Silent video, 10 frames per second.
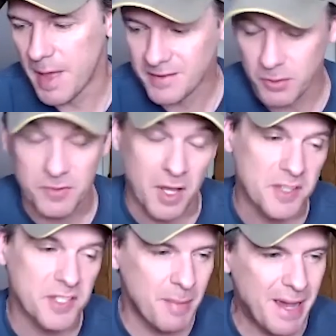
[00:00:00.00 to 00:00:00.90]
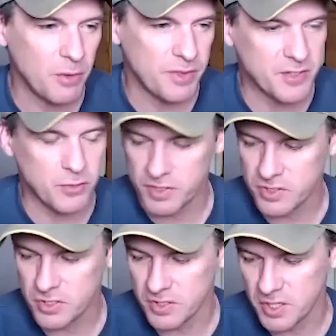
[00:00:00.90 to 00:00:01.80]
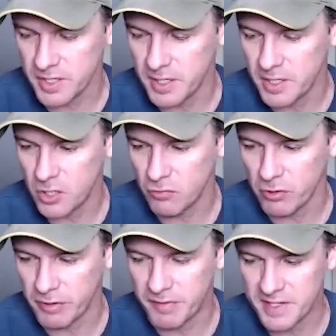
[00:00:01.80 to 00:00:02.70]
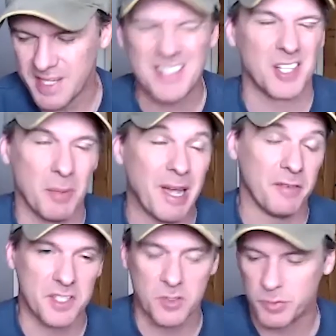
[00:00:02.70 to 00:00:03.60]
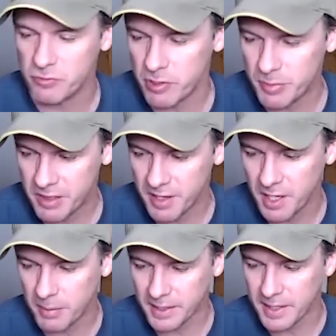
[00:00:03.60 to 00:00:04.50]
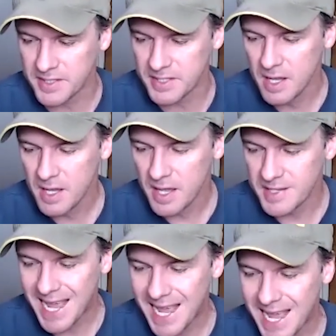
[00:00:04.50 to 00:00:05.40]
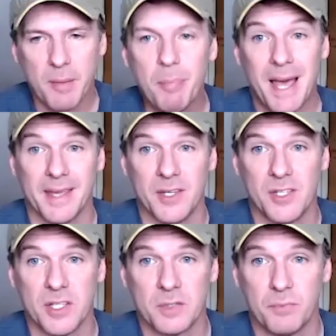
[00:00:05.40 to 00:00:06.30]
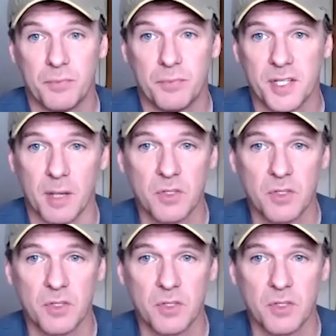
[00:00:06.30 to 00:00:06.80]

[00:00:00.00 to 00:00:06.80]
sort of has come out of this, or is certainly a corollary of this, hasn't come out of it because we've already been thinking about it, is how we then package this pricing up.